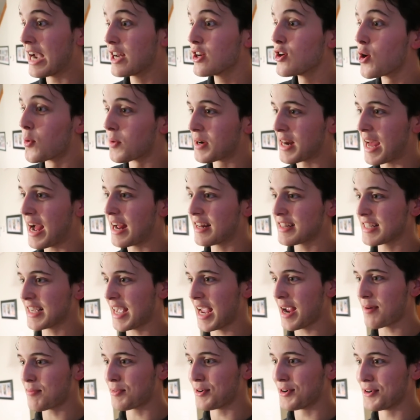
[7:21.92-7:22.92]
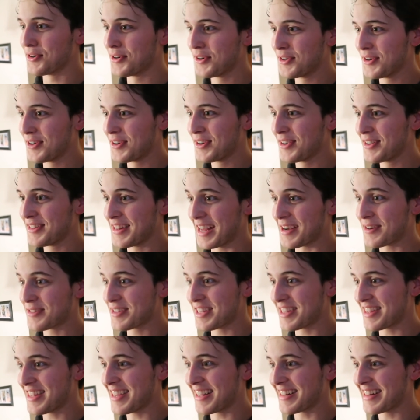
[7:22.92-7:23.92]
I didn't know where to hide the camera. That was
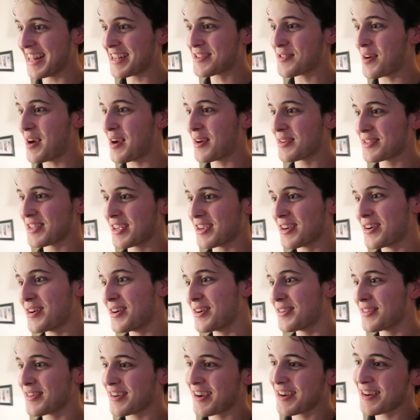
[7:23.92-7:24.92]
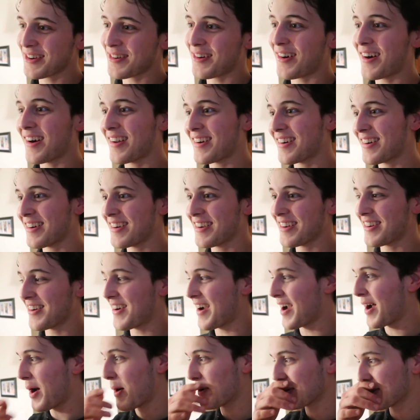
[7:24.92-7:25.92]
the thing. That's why I was like, oh, I forgot your water. You know,
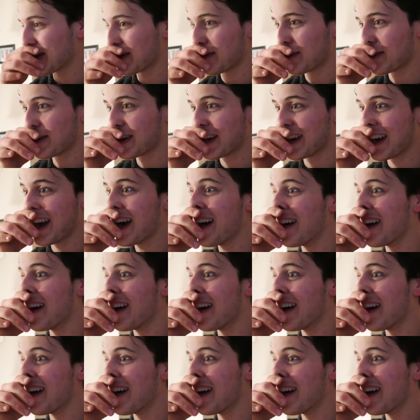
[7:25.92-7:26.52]
I was like freaking